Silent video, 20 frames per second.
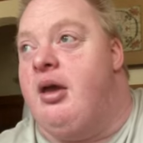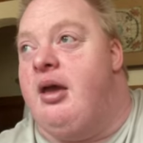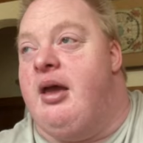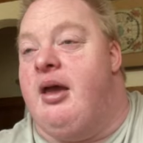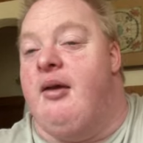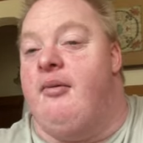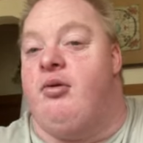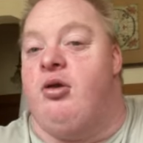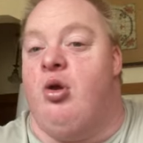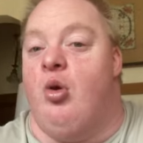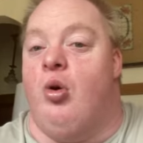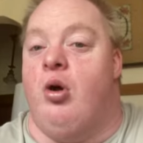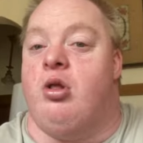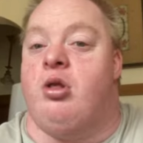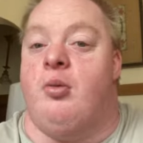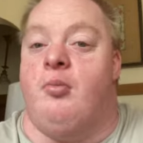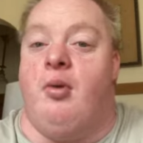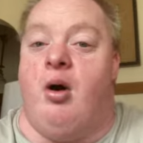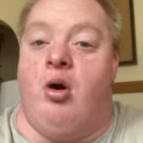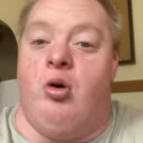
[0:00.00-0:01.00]
If you want
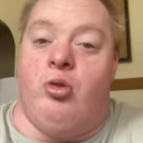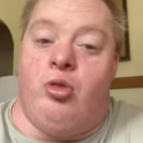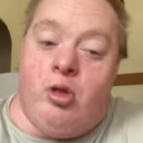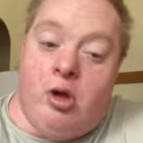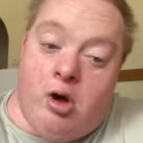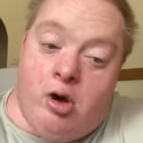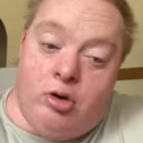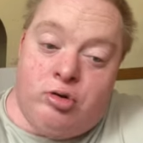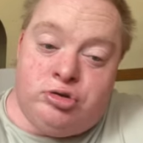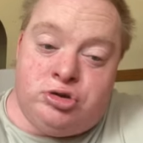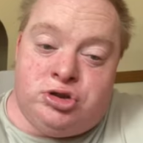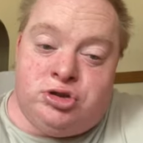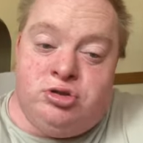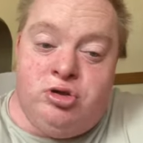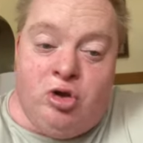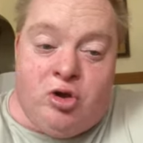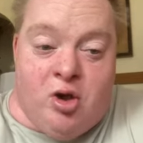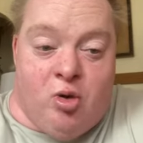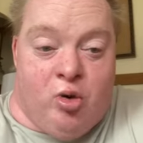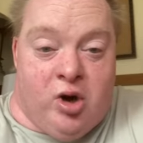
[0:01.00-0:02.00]
to promote those,
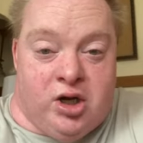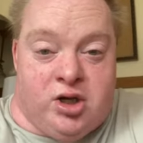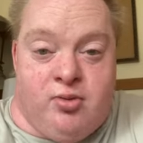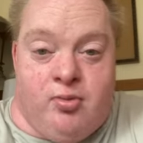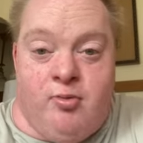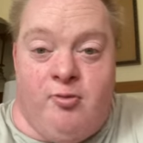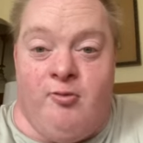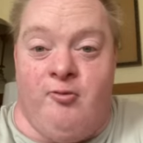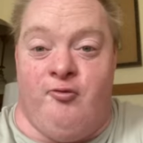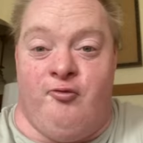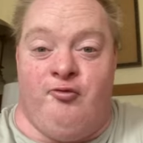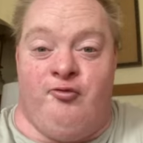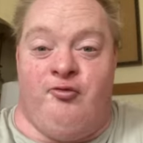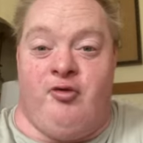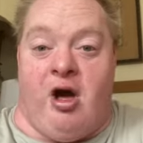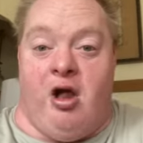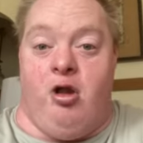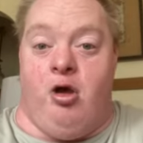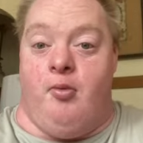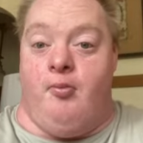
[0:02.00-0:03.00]
you can watch them.
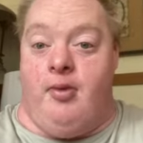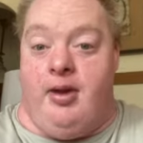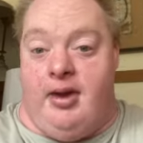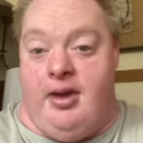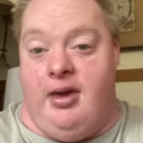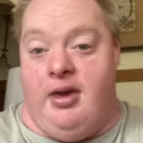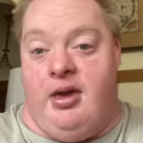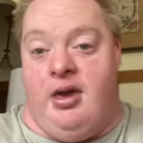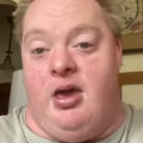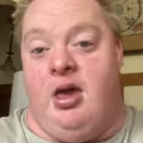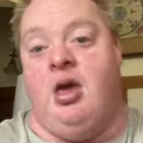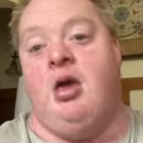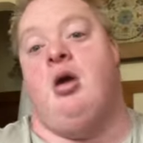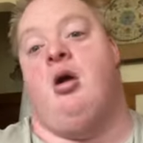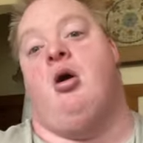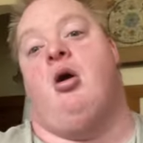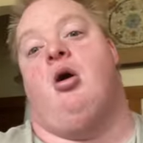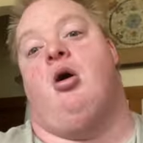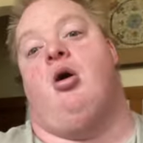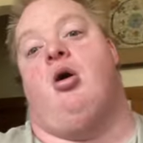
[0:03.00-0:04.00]
Follow me
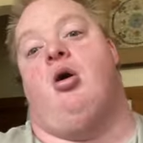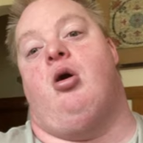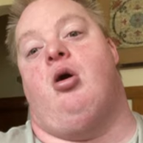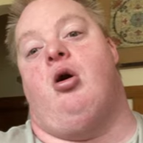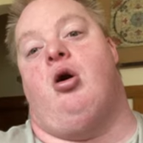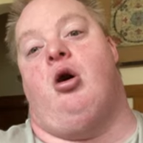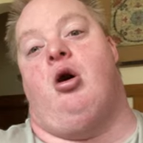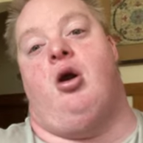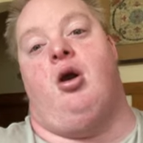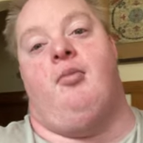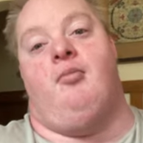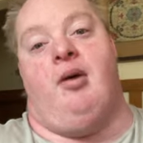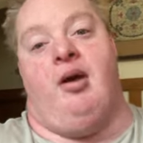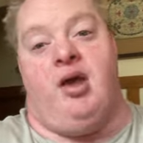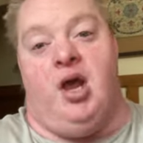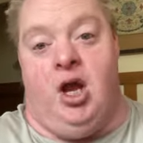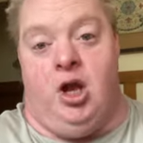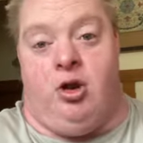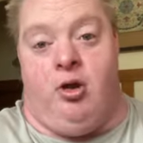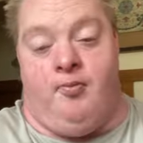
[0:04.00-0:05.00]
on my
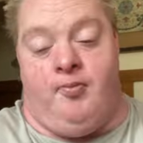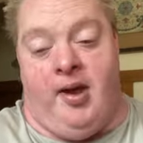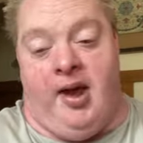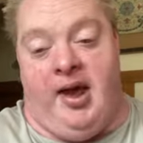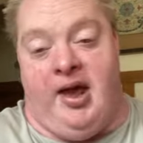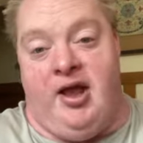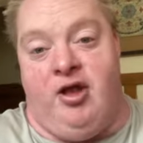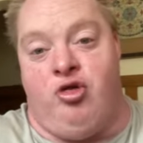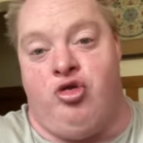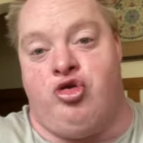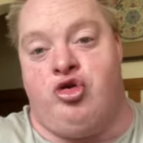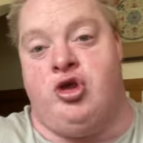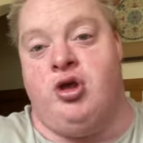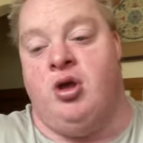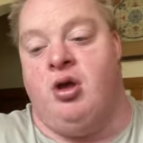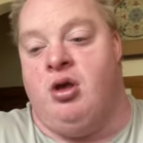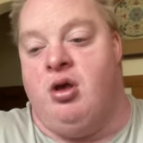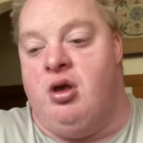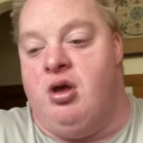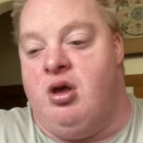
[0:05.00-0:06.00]
YouTube page,
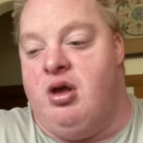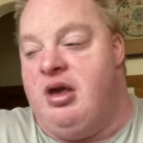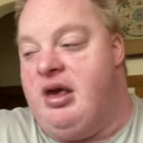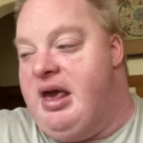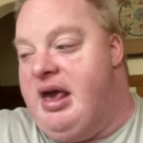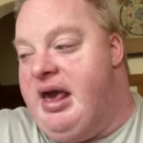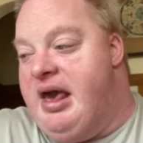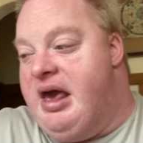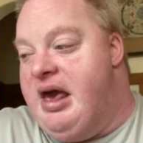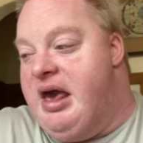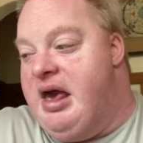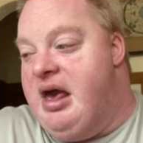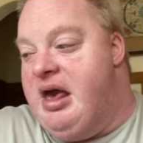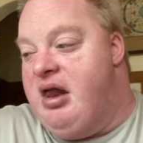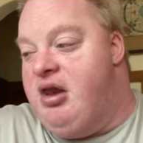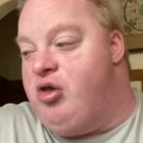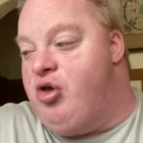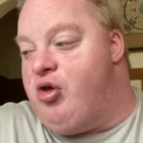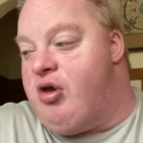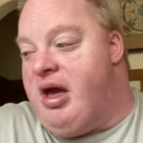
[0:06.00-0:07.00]

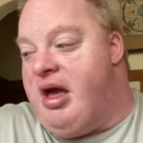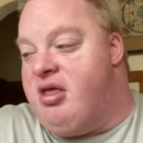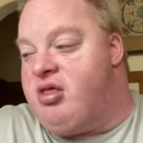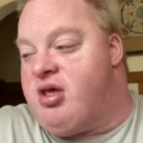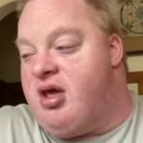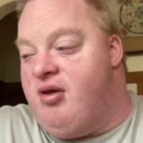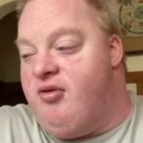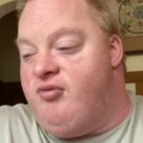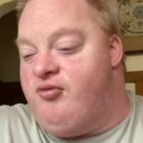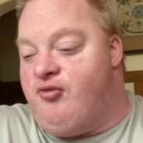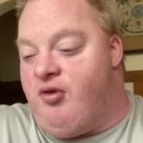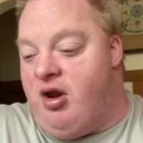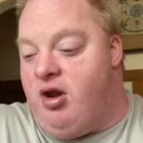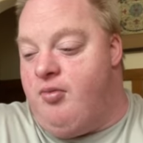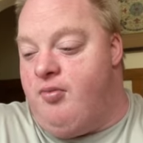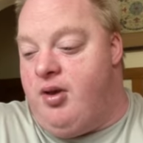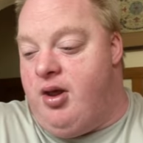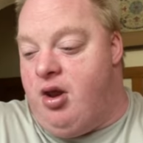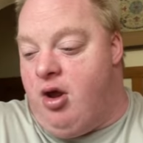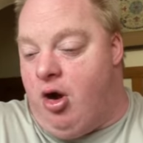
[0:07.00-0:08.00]
and you guys can follow
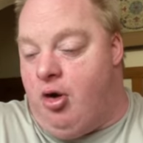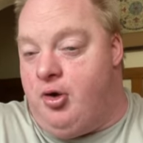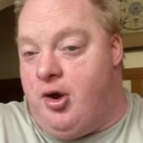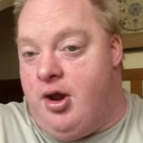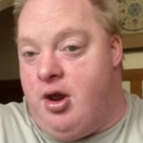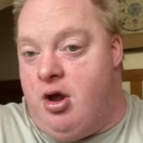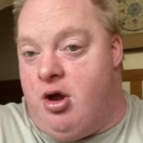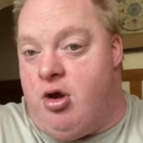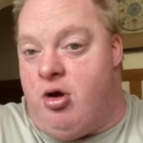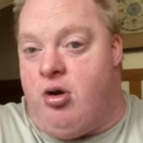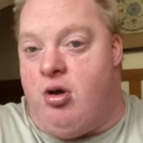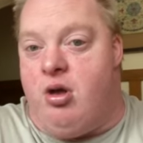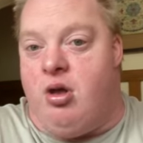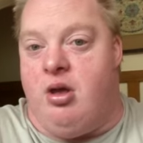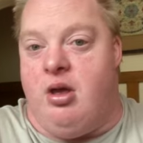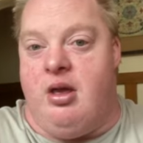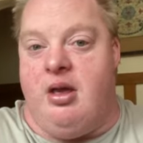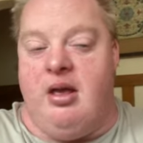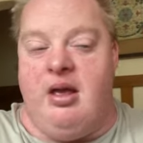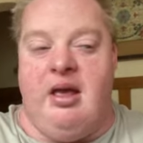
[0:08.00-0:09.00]
me on there.
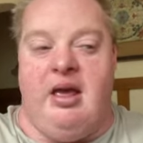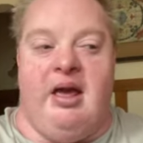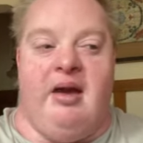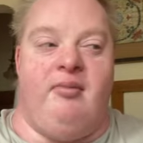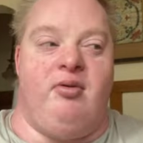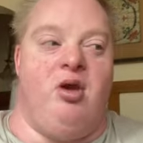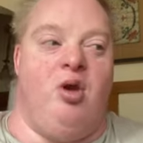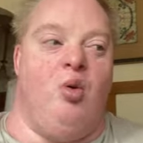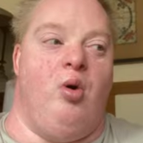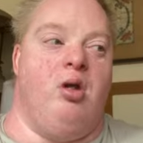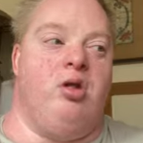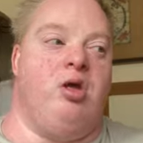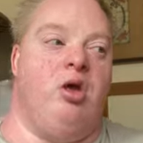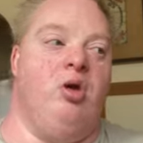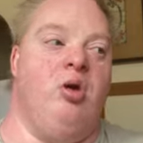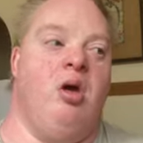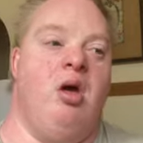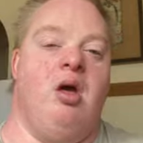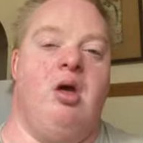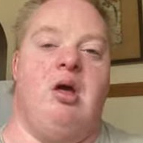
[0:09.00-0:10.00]
If you want
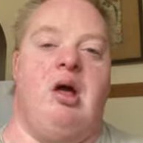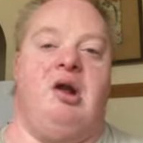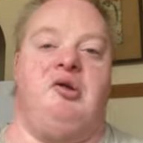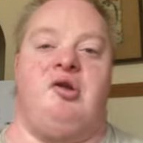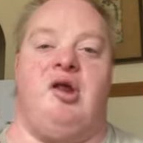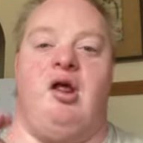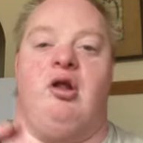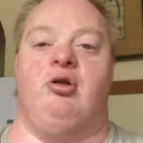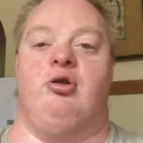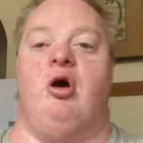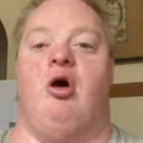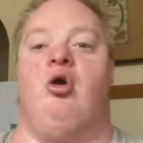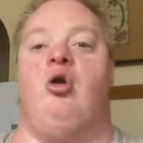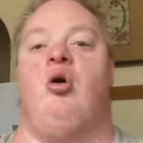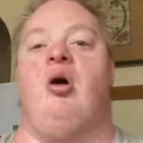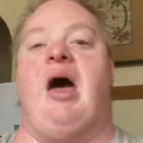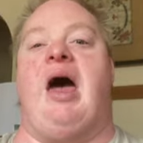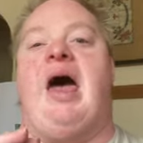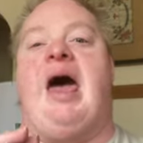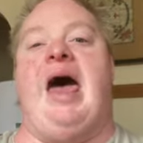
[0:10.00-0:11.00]
to
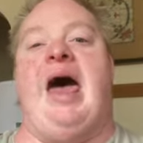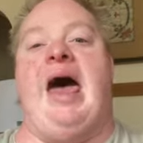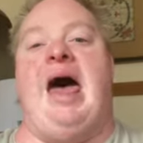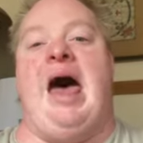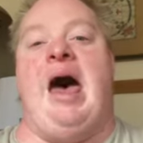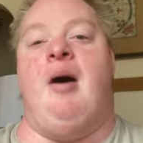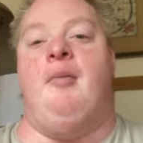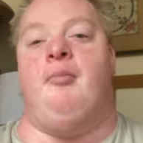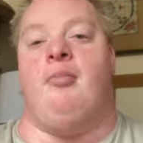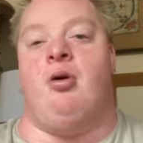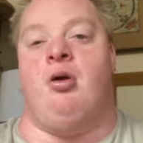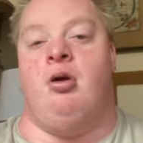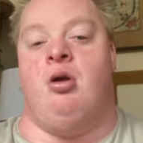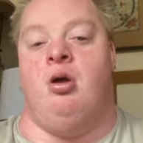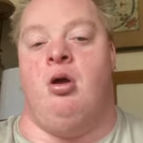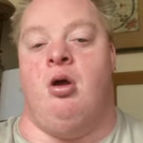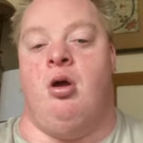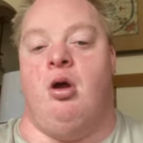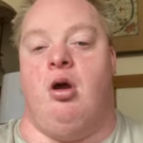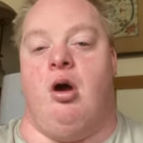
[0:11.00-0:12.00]
download an app
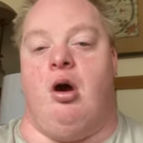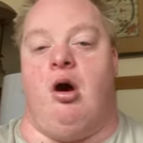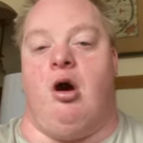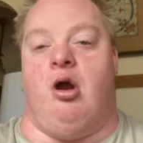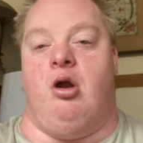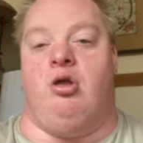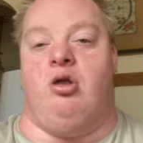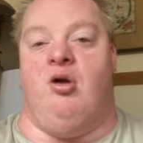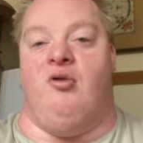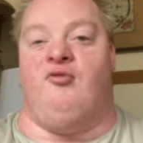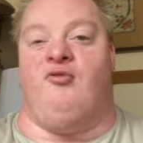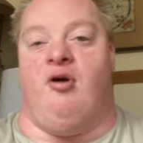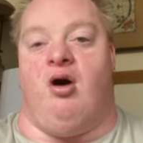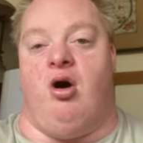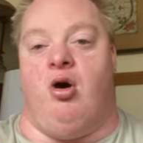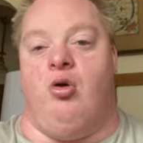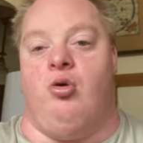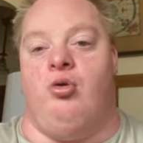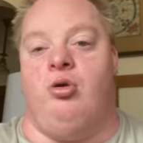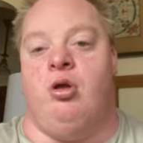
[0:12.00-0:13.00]
on your
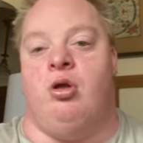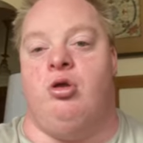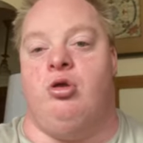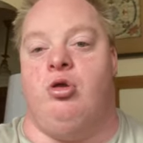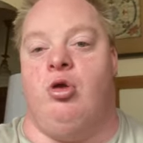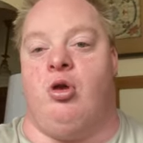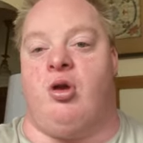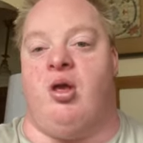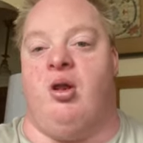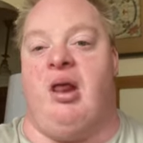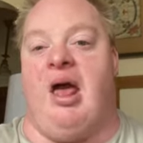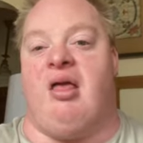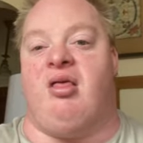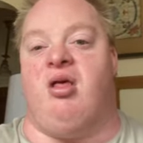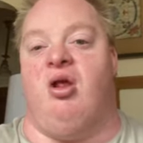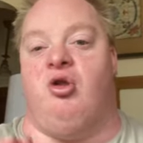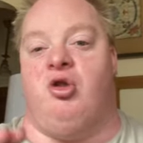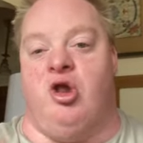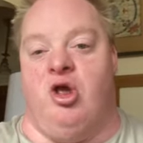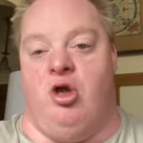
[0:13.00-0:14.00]
phone, you can
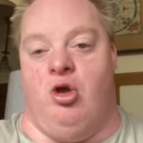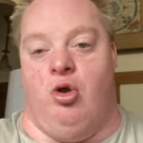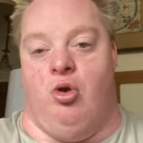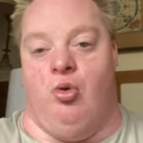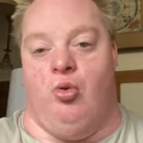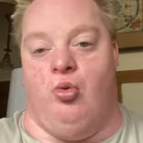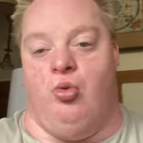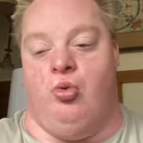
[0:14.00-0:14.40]
actually do.